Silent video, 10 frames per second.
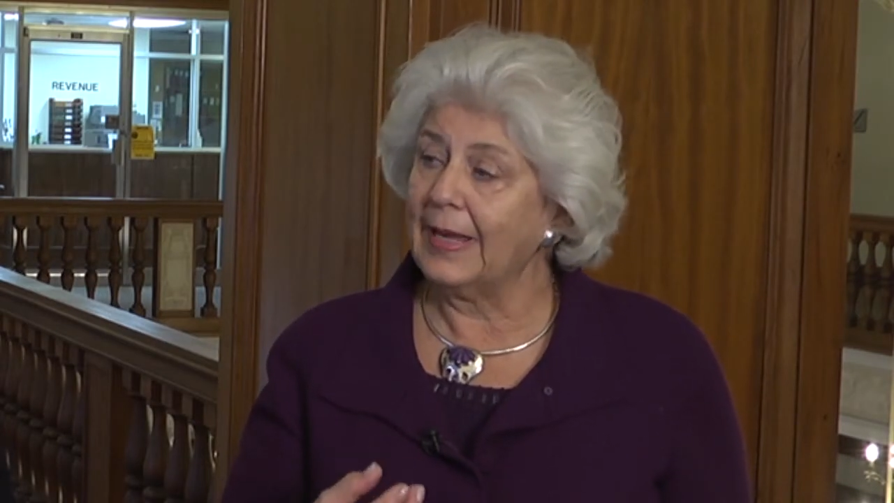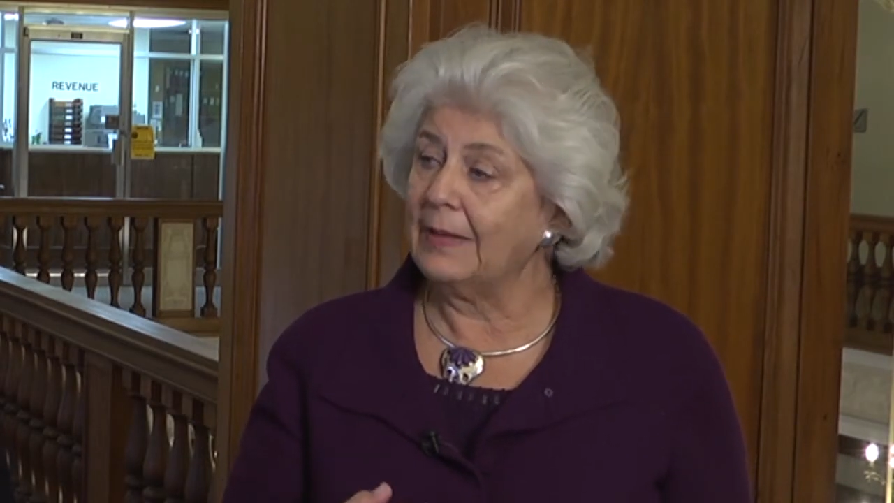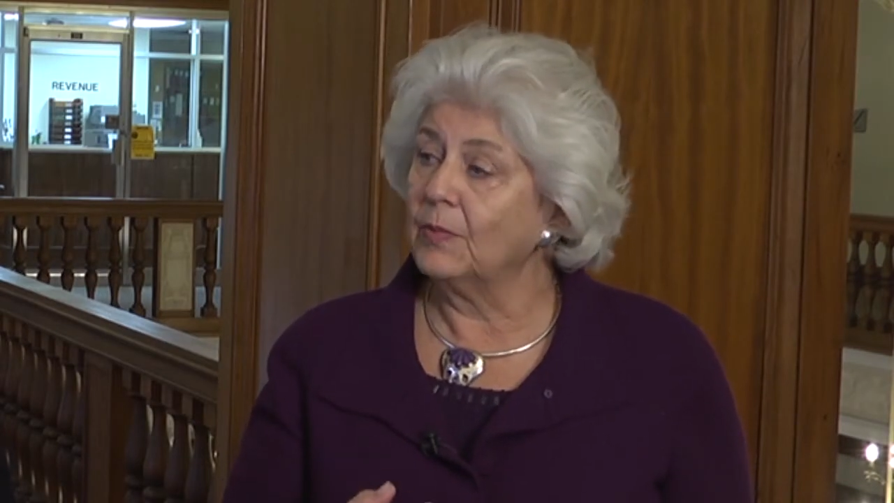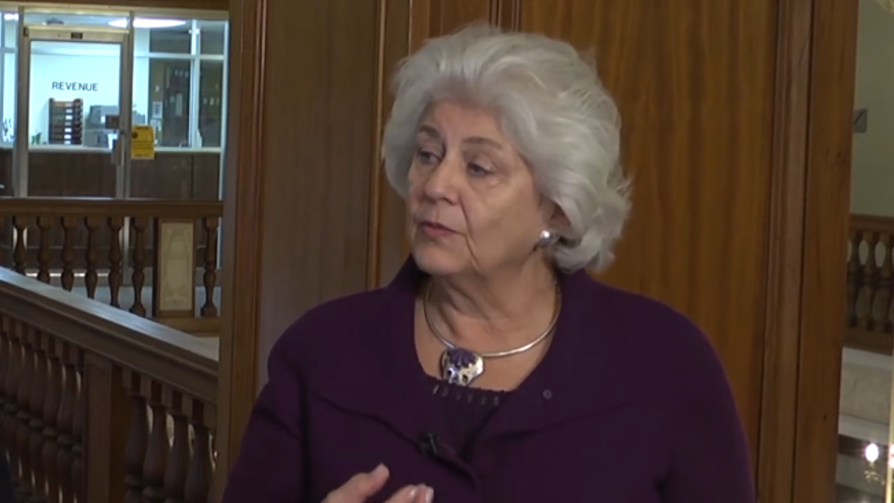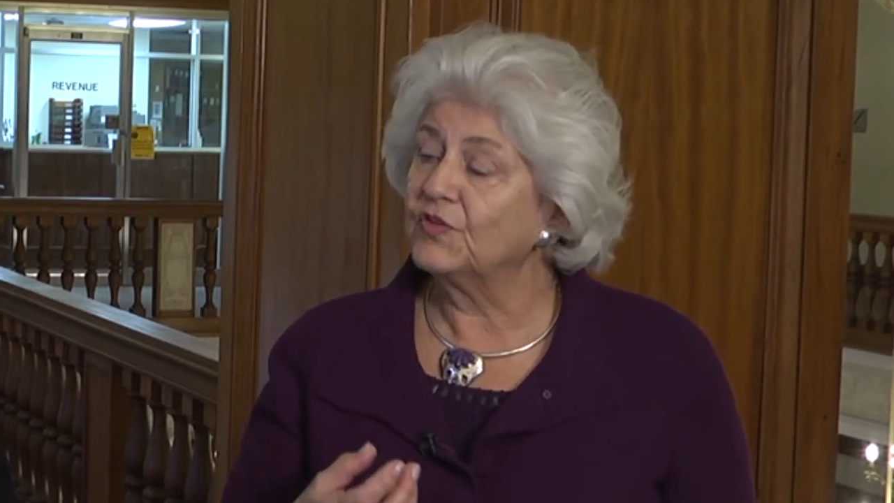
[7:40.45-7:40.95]

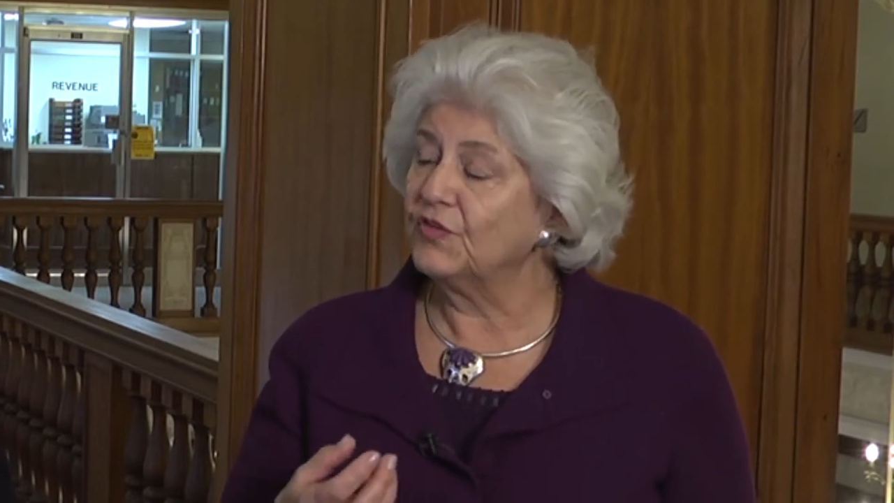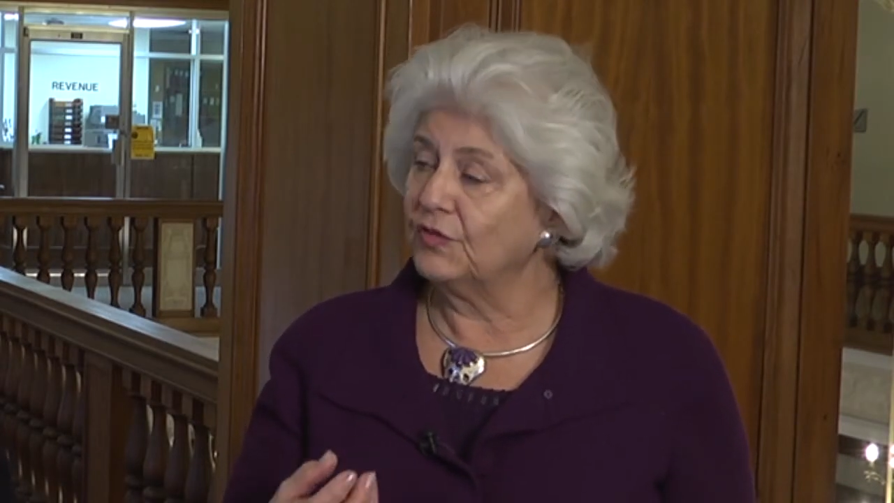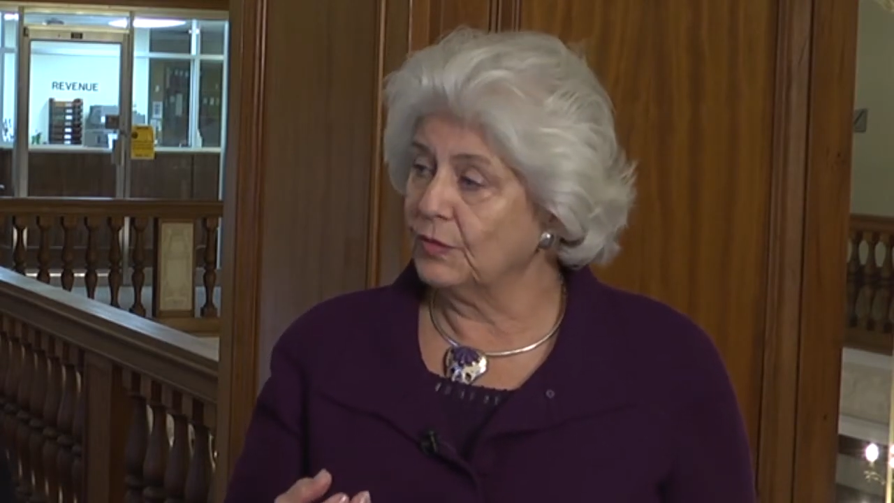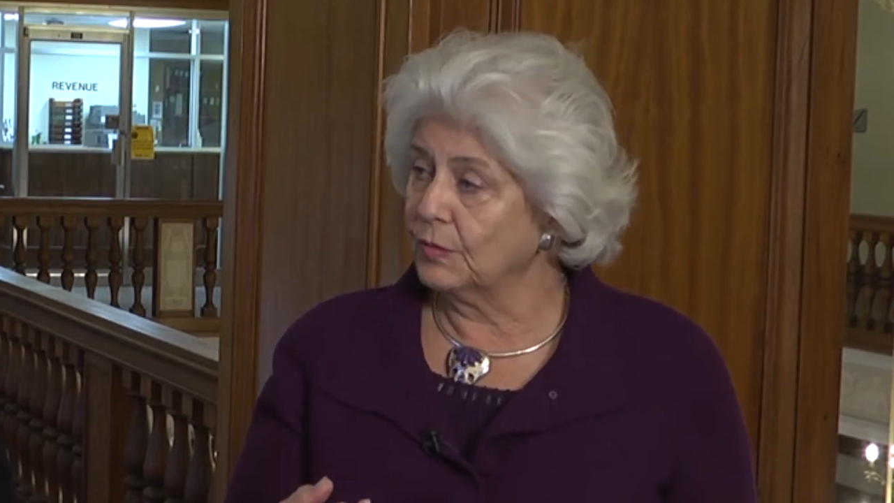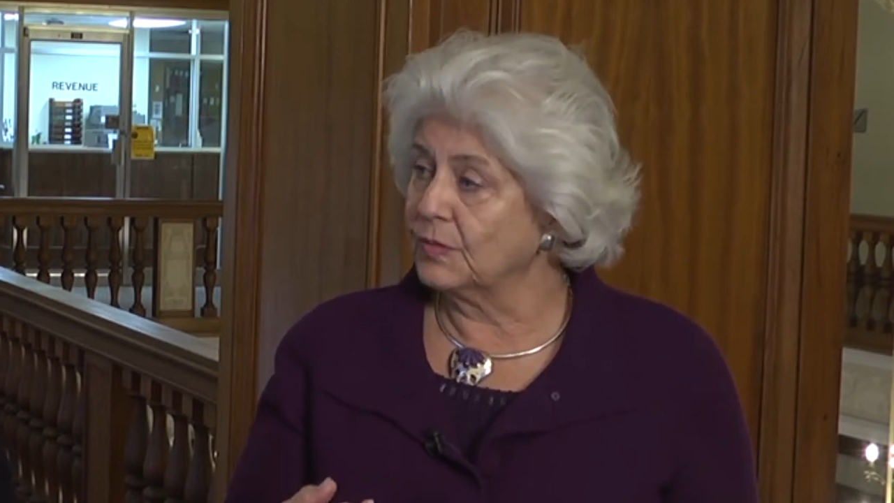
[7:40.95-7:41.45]
able to
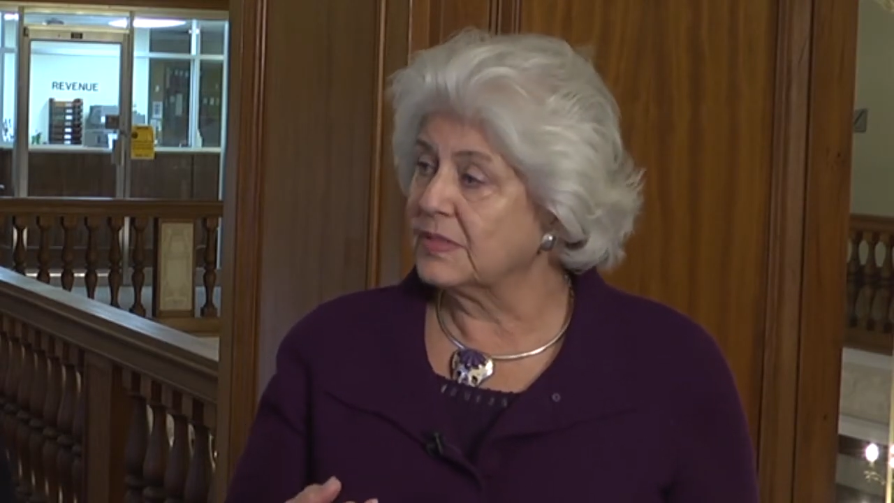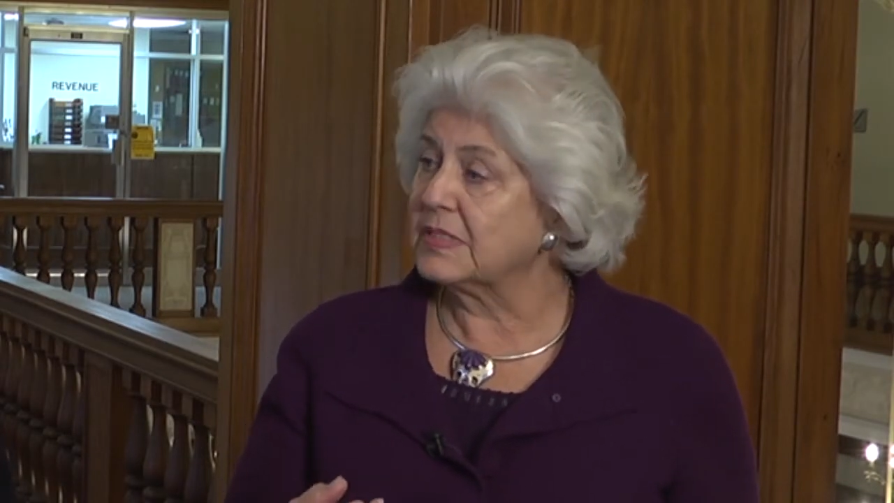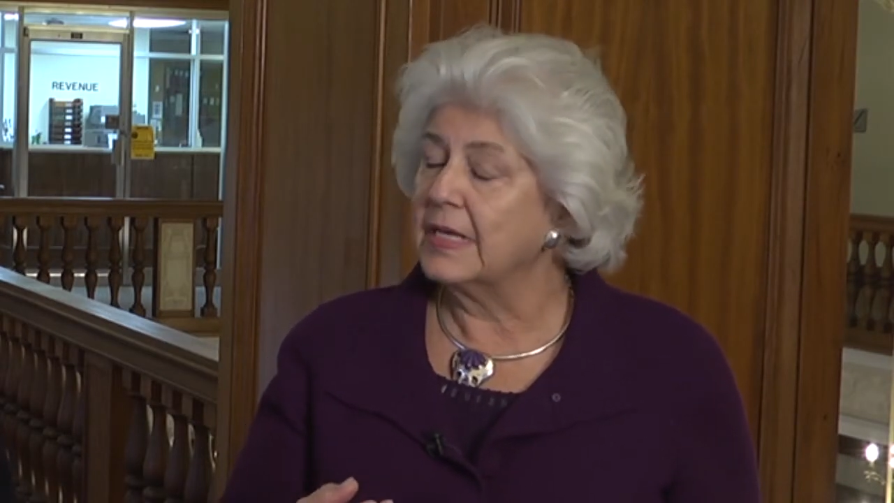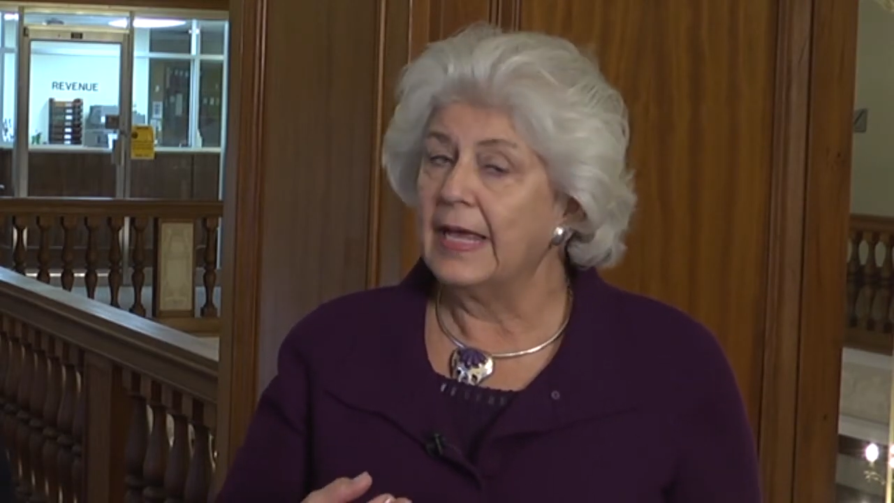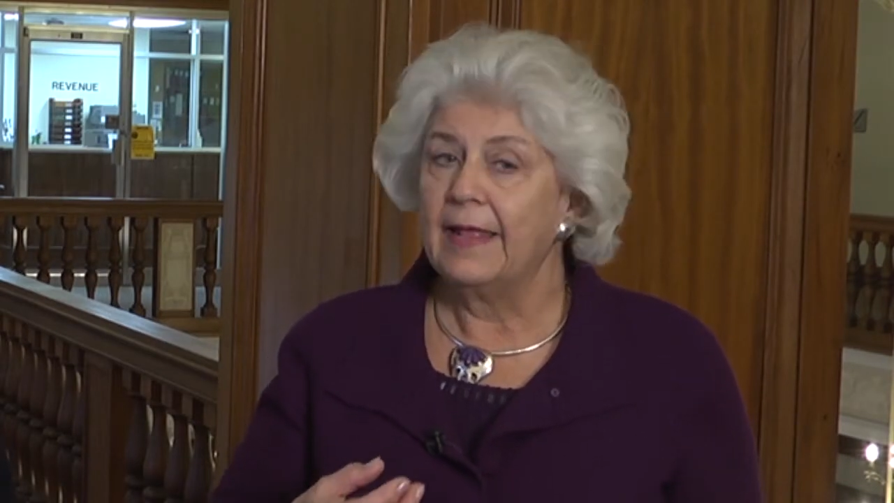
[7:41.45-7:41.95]
use